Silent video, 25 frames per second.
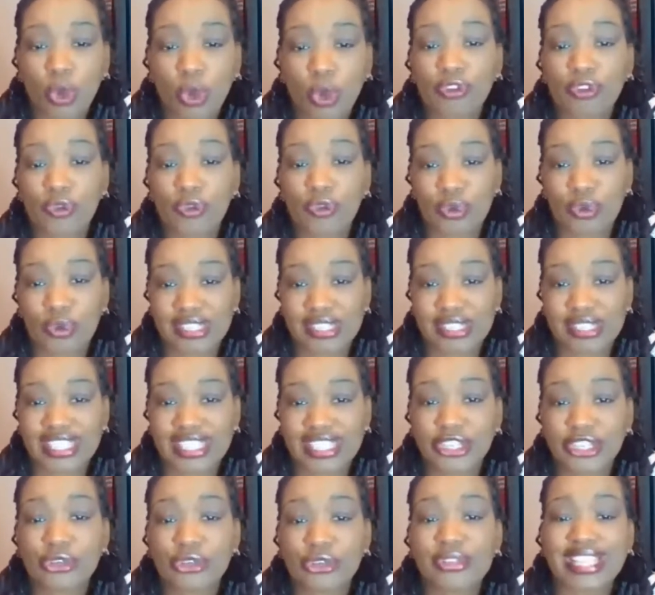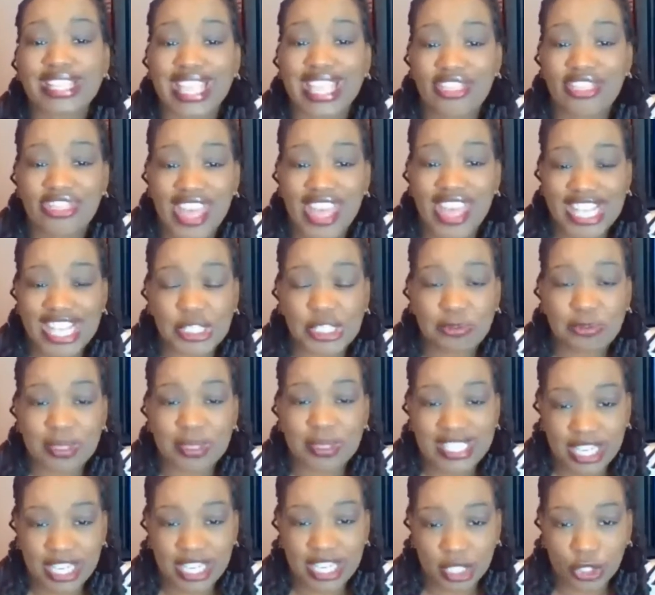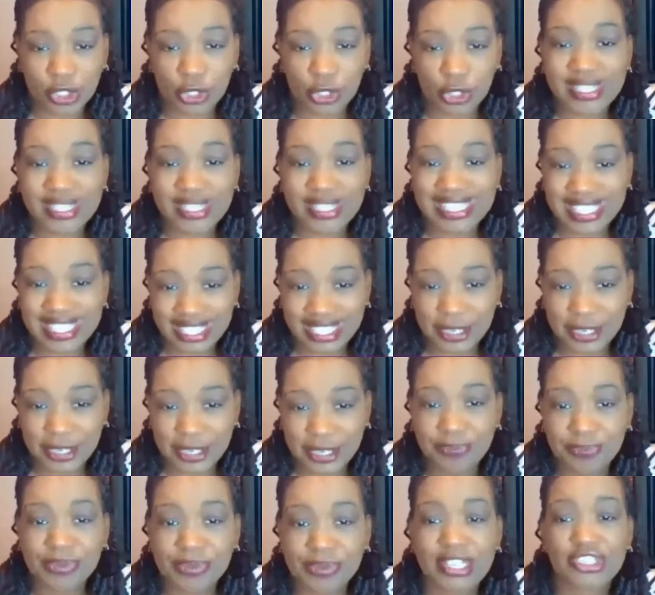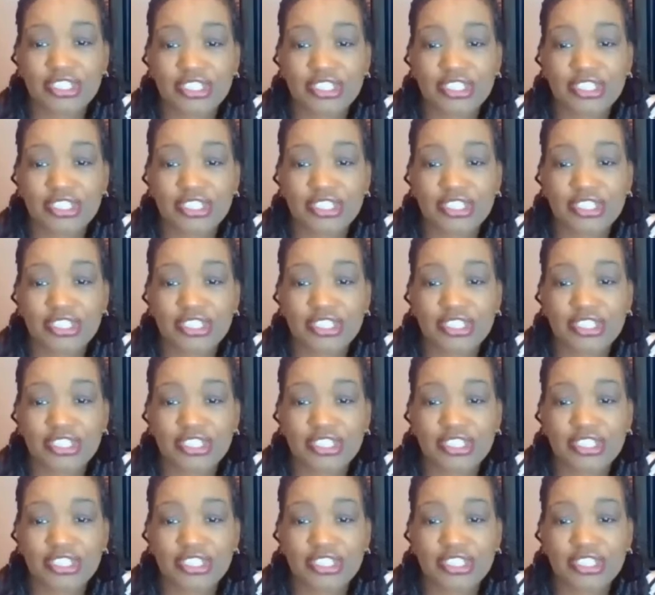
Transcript: workforce centers in that particular city.